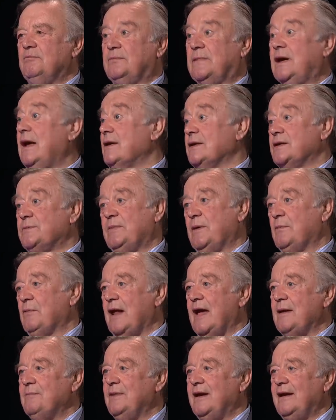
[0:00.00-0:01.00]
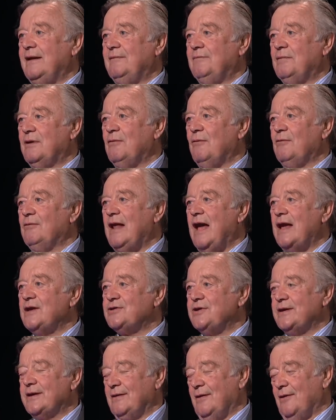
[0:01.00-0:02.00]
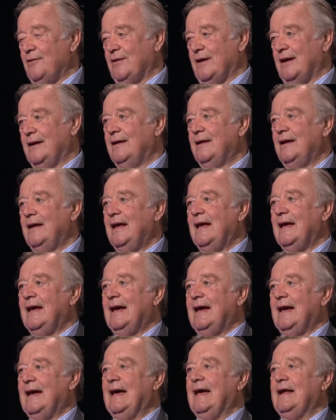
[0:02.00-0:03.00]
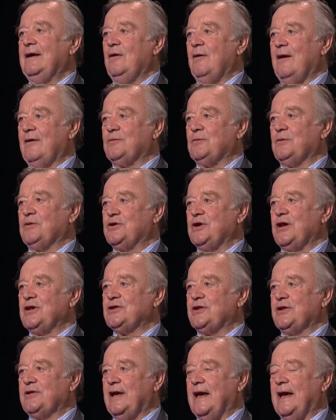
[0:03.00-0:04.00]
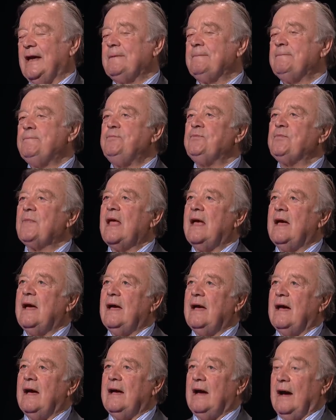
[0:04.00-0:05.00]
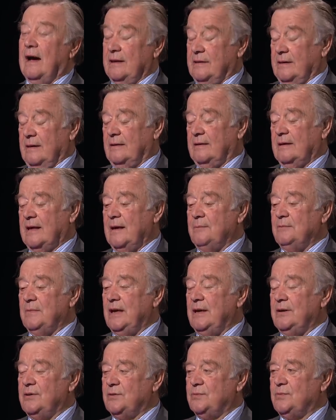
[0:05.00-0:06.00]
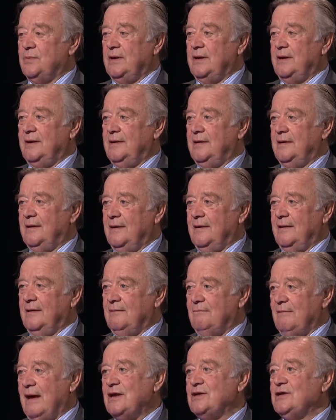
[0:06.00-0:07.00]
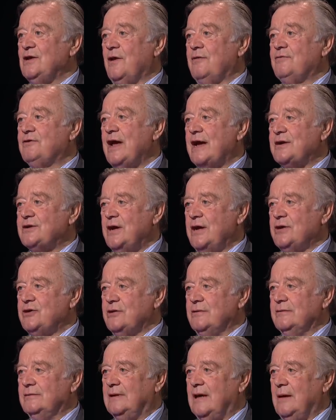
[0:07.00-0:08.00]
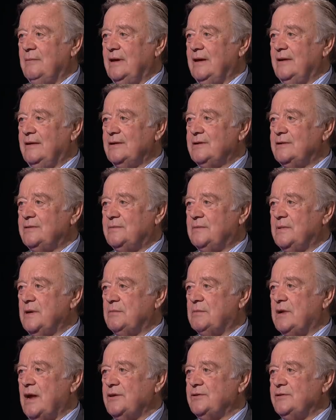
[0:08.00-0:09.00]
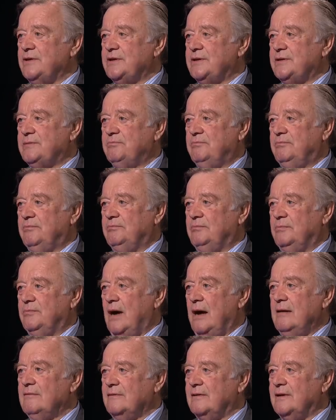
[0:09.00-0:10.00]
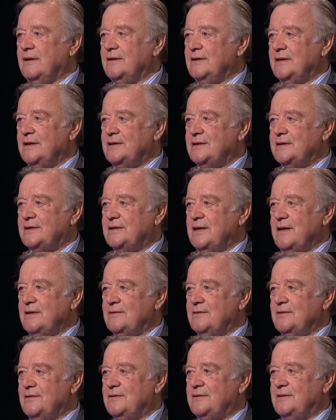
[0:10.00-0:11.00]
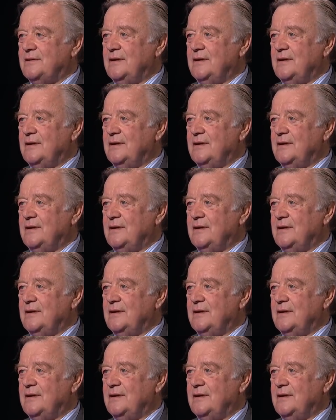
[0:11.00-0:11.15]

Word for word: girls, people like me, we're all lasting longer, uh, and you have to adjust to that. I think that means we raise a lot of taxation. I mean, the country's broke. It's no good.